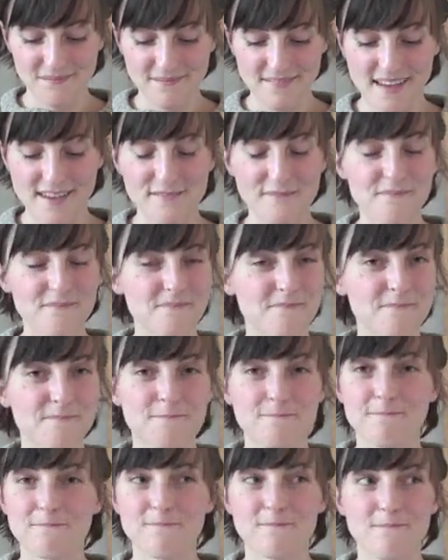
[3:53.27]
have
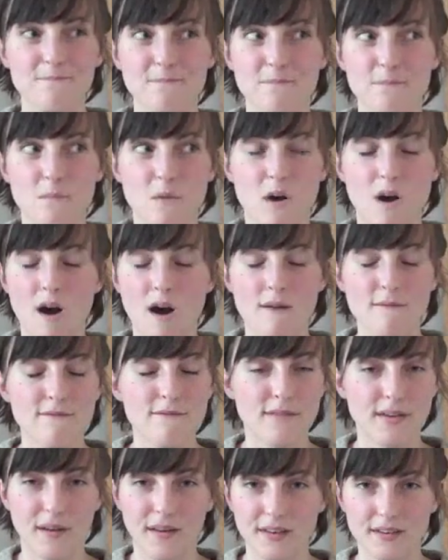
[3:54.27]

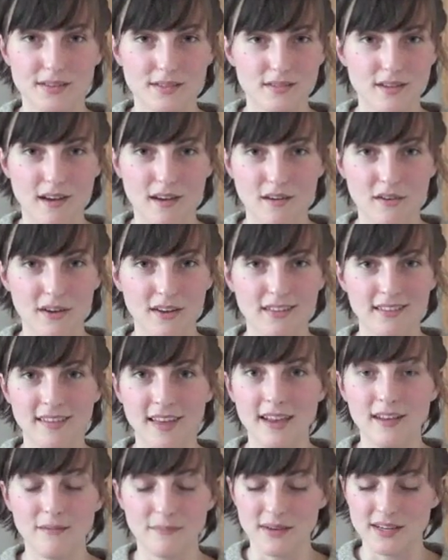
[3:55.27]
confidence now. I
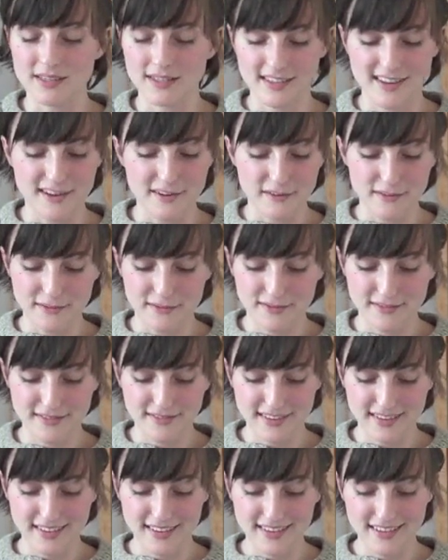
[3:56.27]
like myself,
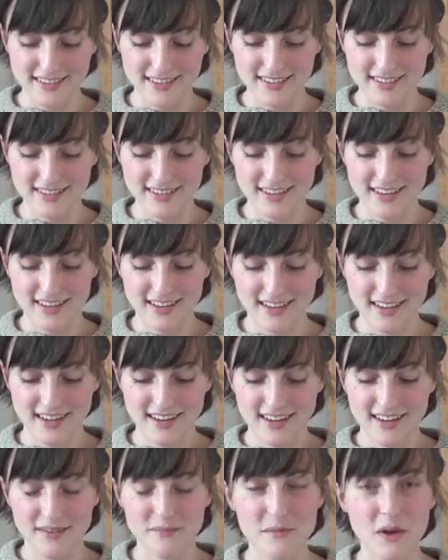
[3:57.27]
and
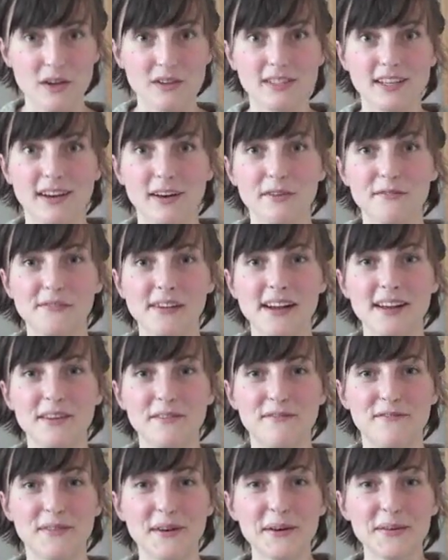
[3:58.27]
I'm not terrified
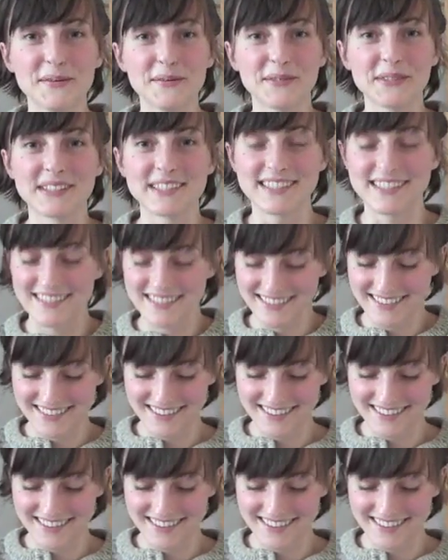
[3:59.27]
of phones,